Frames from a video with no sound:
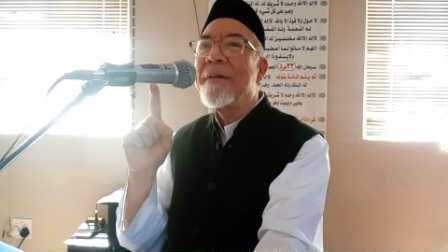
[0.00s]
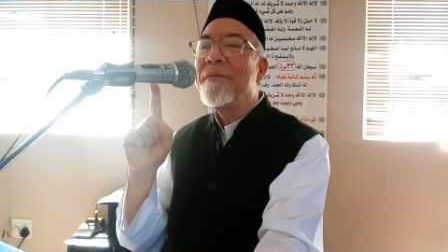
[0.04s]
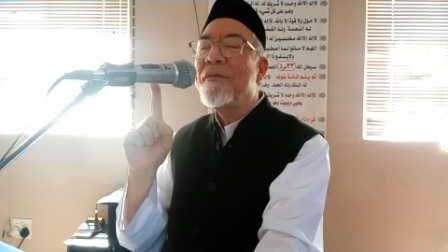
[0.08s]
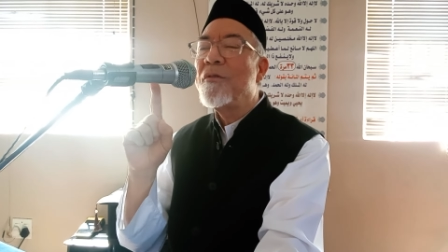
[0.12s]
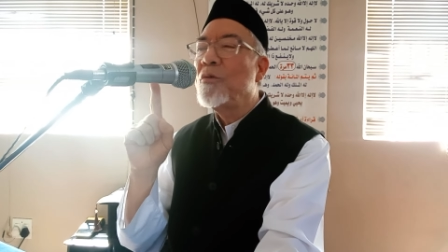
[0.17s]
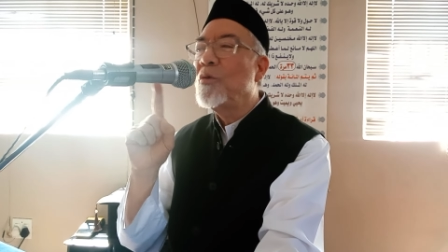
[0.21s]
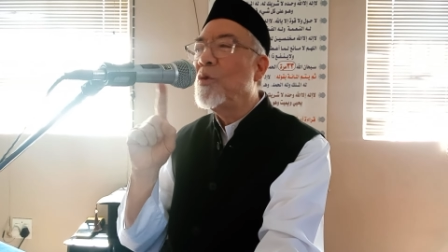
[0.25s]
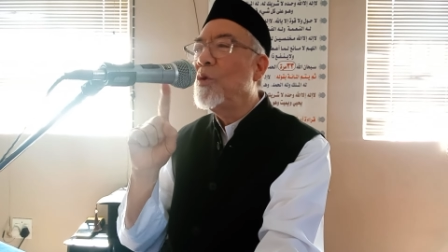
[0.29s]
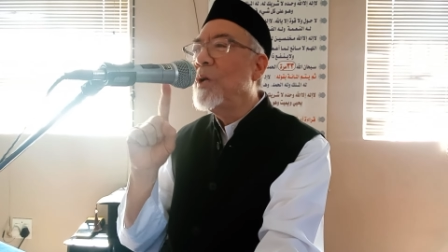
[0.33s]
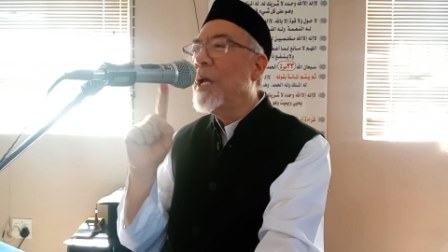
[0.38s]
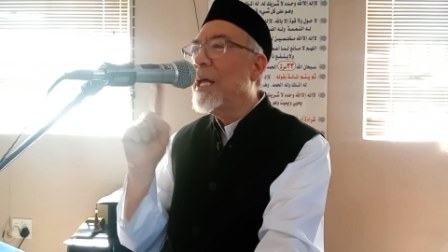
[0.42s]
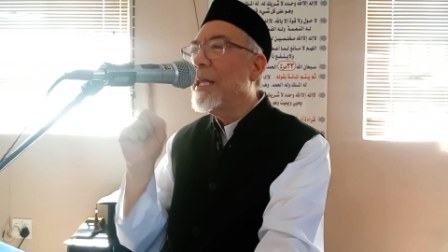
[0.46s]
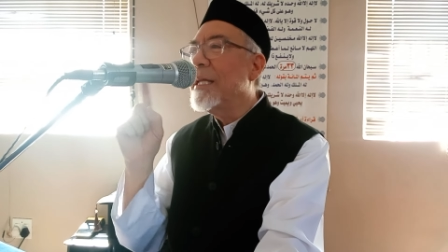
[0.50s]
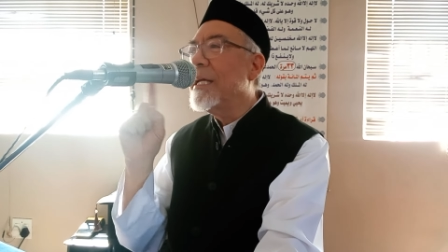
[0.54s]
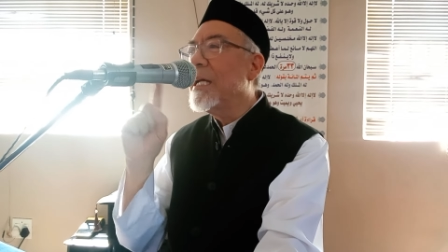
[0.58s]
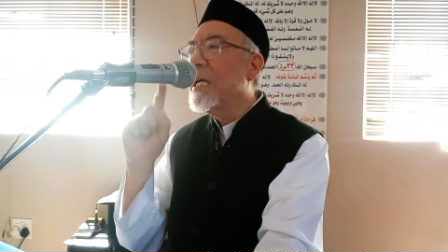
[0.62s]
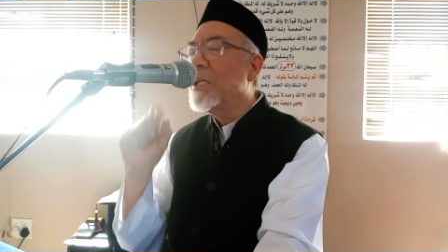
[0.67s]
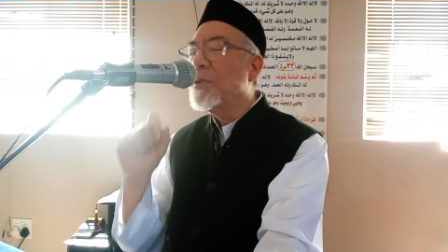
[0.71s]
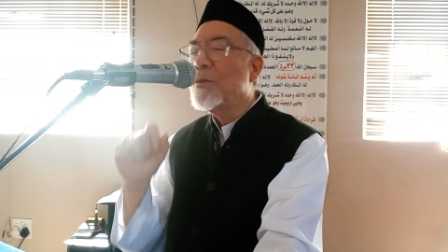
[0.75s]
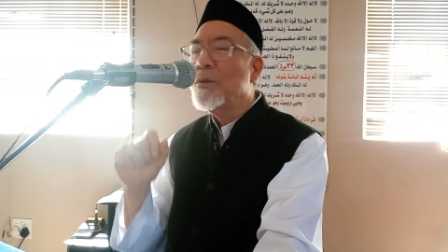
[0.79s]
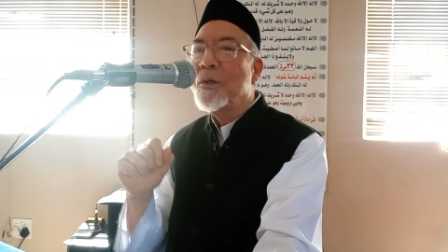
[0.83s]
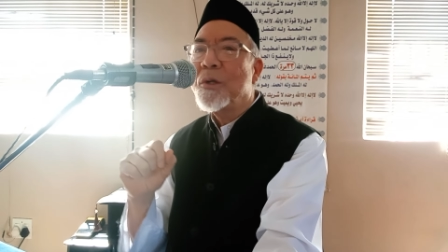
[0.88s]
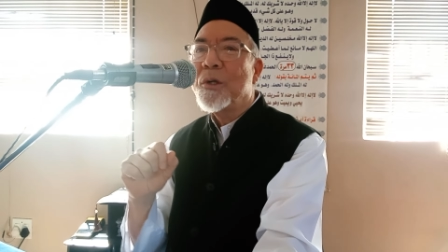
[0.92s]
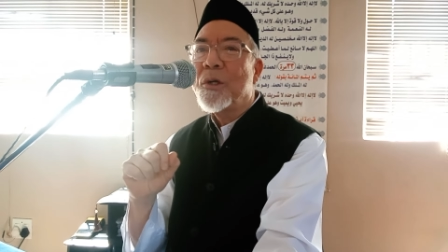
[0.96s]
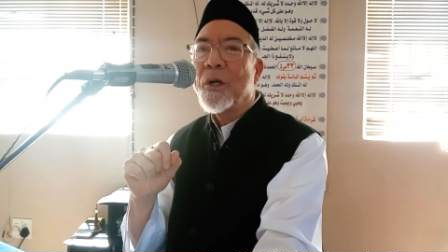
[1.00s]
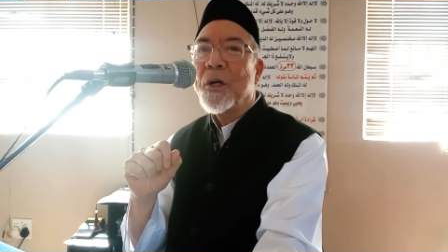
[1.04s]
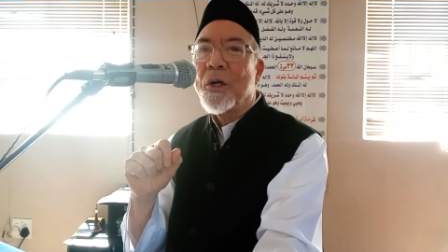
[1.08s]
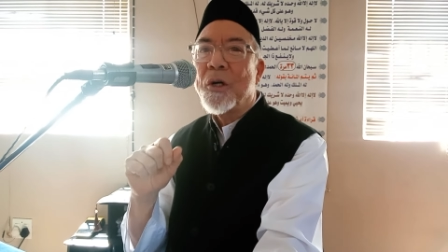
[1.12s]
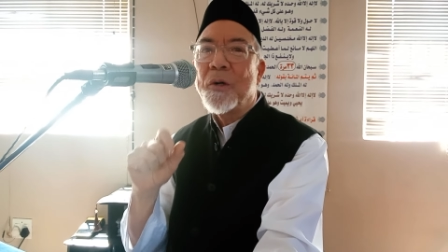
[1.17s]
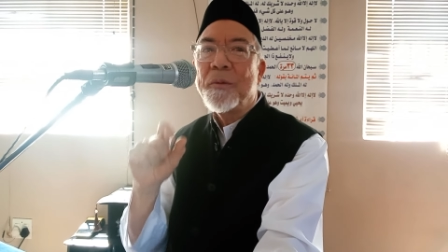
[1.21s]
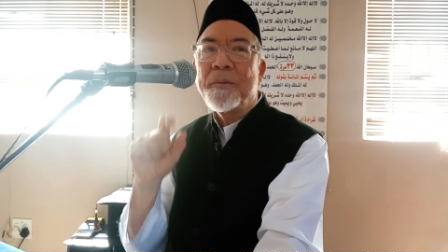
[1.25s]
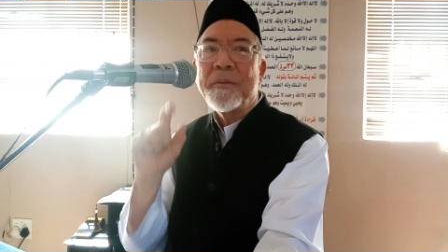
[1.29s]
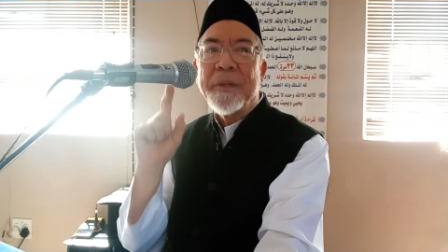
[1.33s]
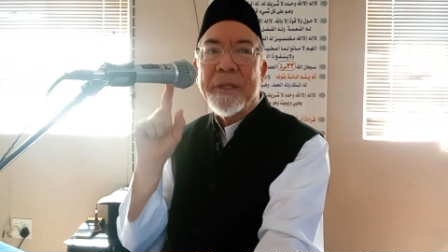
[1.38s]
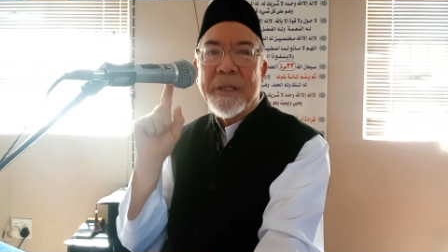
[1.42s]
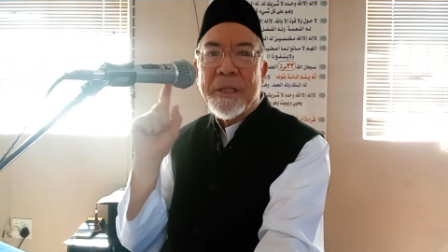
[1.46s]
If you do nothing else when you go
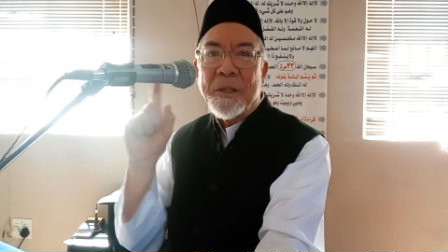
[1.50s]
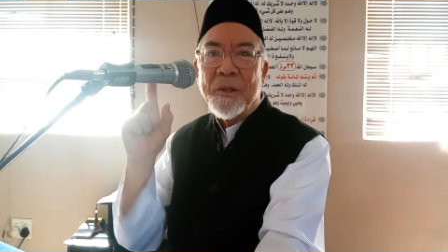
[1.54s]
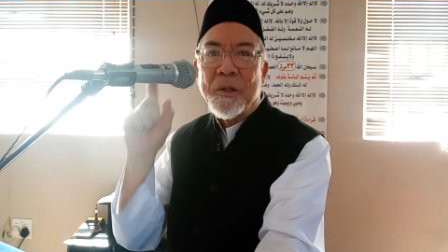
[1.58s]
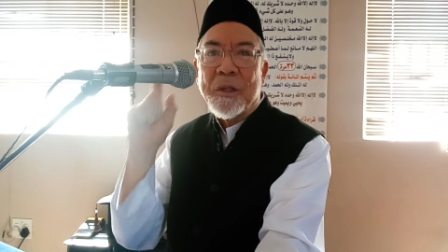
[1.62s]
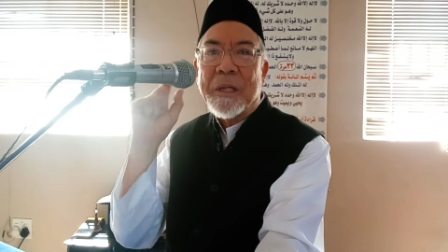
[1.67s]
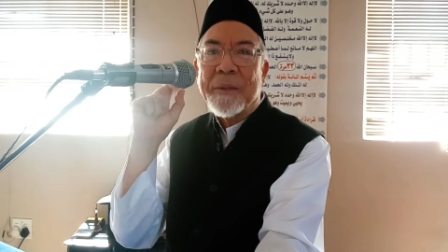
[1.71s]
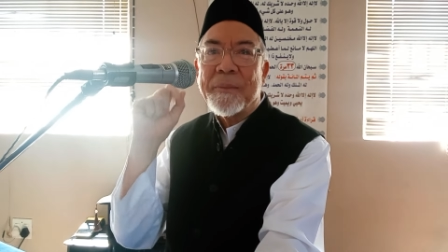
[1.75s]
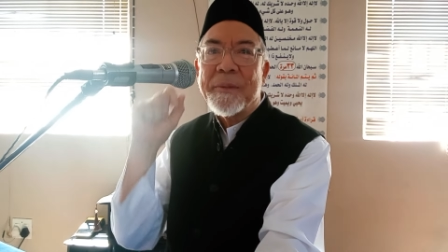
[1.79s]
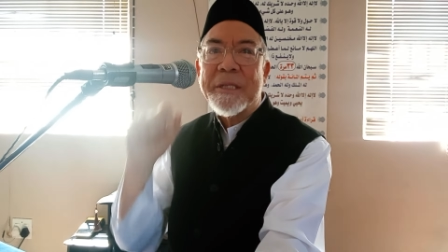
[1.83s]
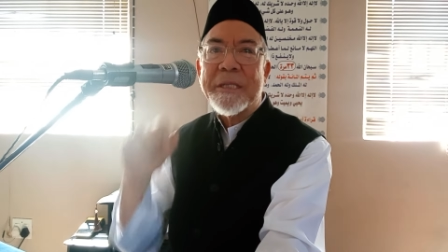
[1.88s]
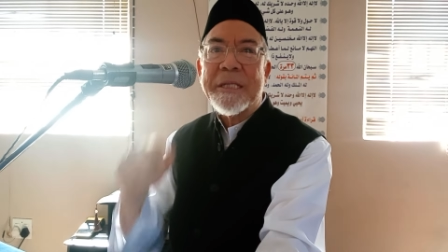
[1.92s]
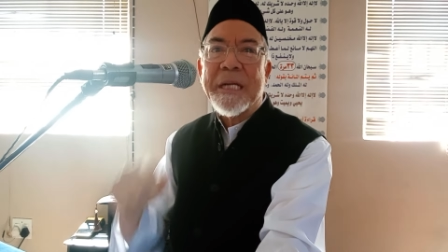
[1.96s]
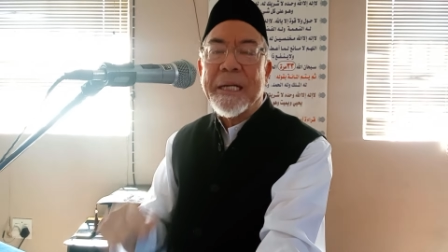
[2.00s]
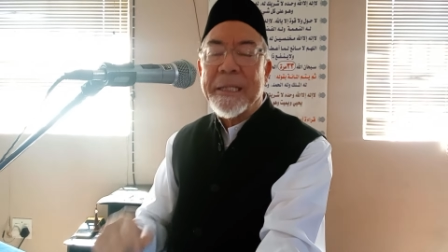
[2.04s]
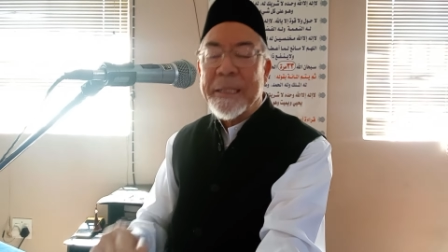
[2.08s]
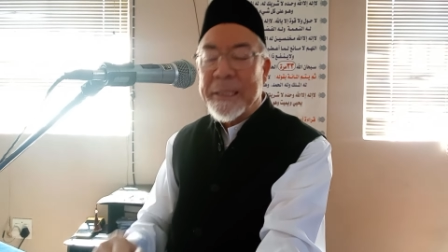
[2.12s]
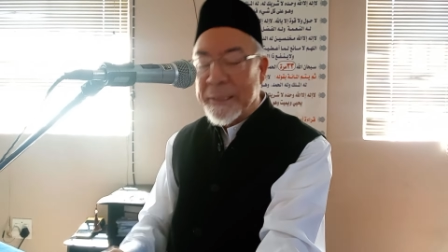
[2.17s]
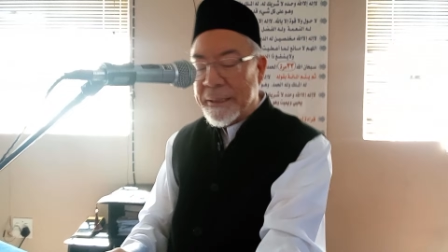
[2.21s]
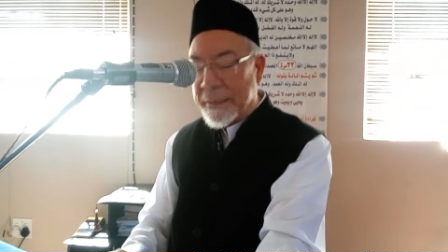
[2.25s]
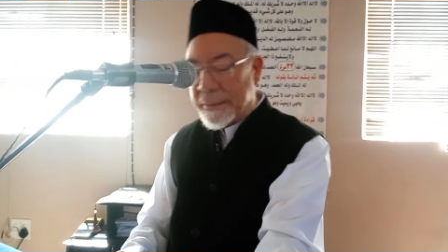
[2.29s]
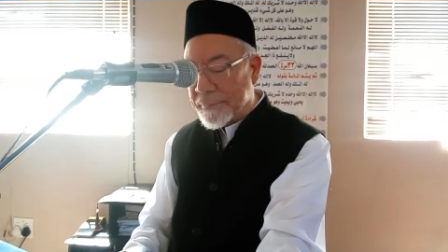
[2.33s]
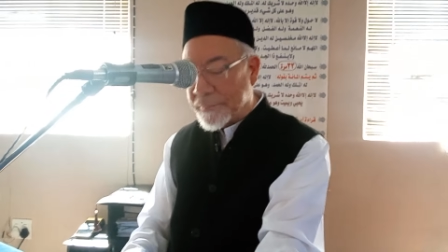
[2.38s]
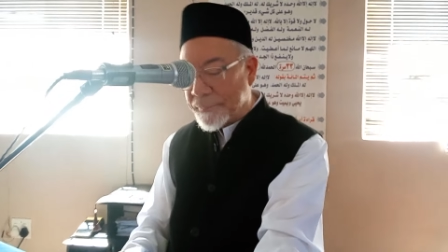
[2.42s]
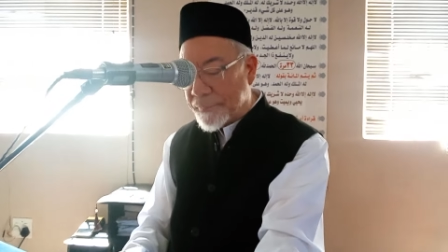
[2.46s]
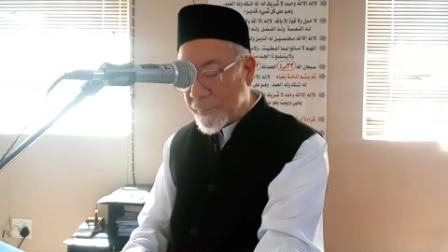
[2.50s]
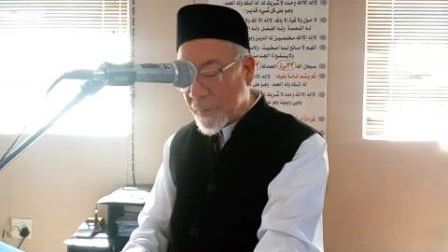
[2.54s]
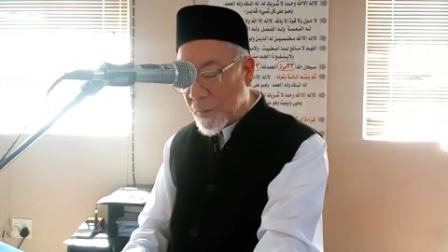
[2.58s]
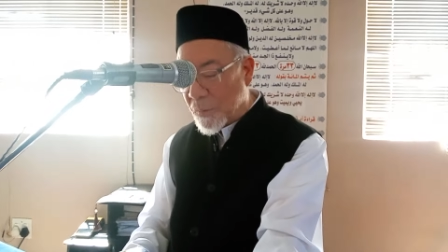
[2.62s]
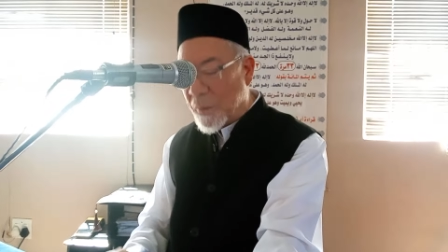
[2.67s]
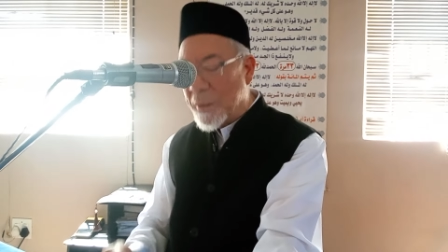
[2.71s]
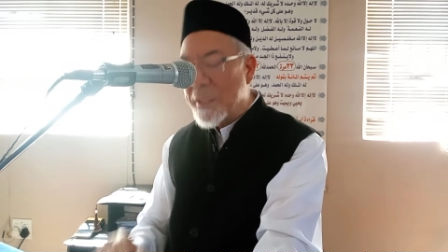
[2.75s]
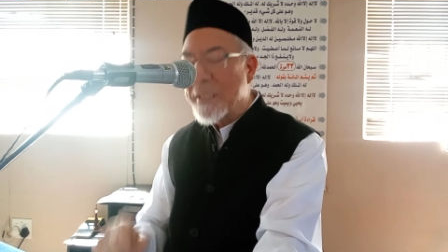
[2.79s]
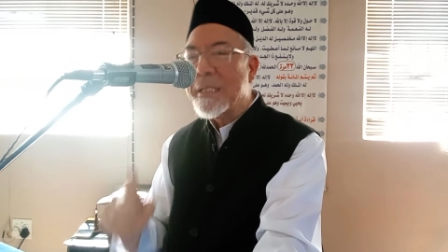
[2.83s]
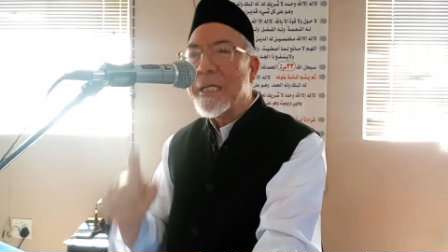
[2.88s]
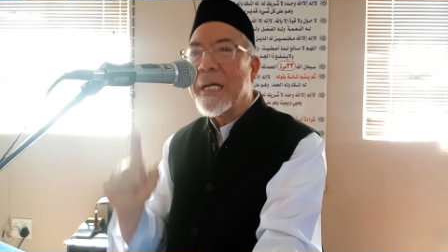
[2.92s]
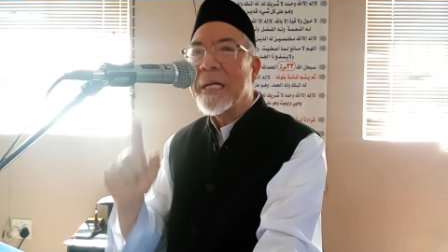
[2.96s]
home, look up this hadith.
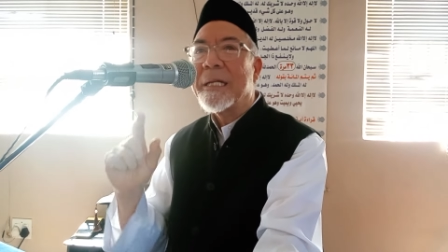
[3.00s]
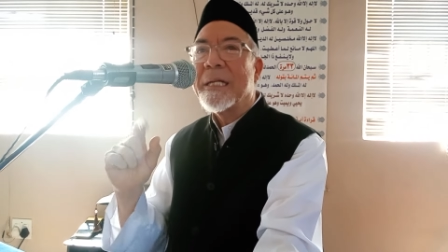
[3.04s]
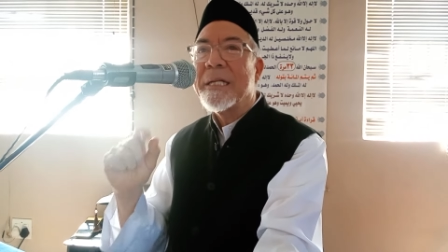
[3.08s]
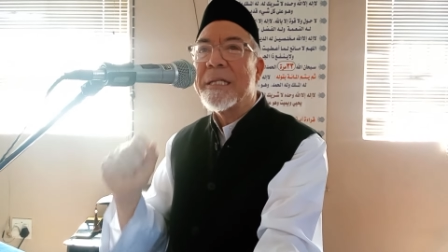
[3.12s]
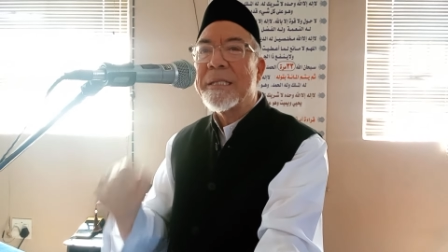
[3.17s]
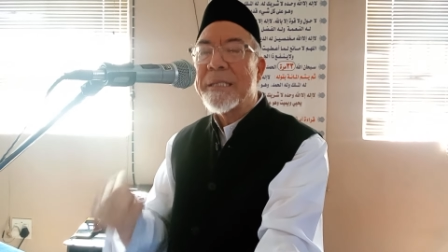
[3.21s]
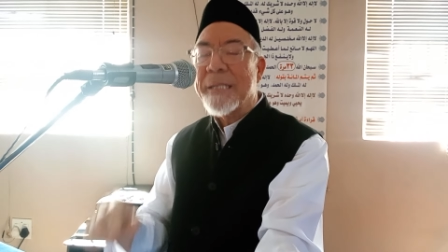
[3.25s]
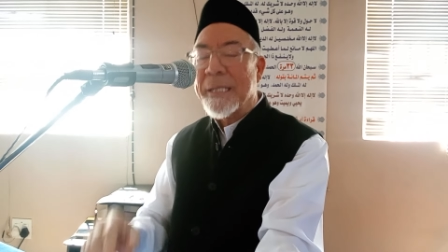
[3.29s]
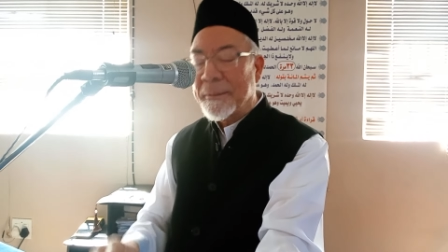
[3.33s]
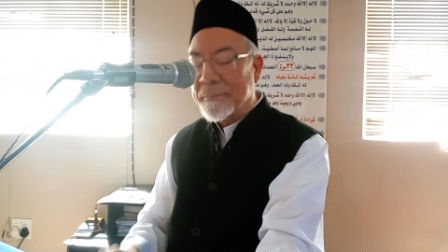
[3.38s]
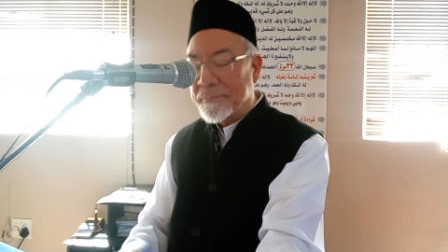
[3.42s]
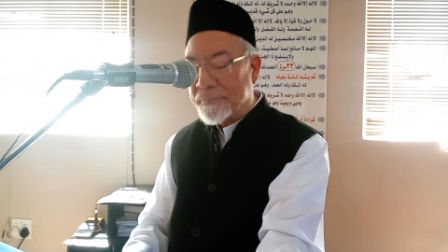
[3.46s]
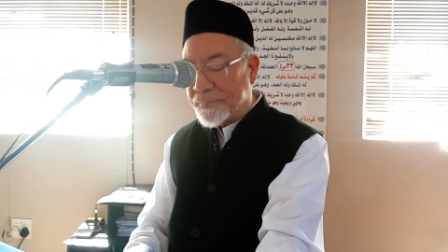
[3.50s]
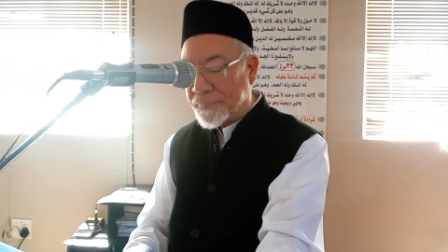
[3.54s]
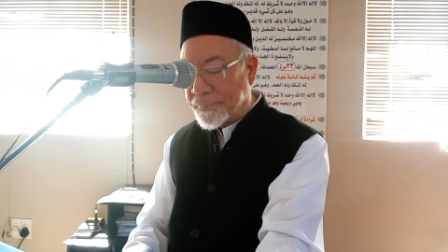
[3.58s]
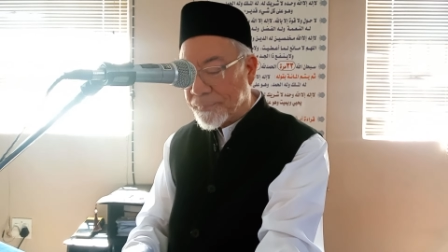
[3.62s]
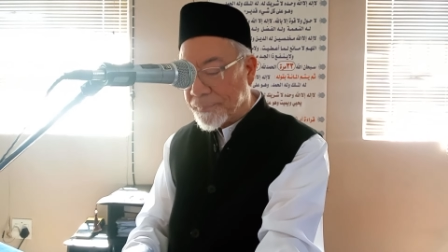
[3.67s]
What does hadith say?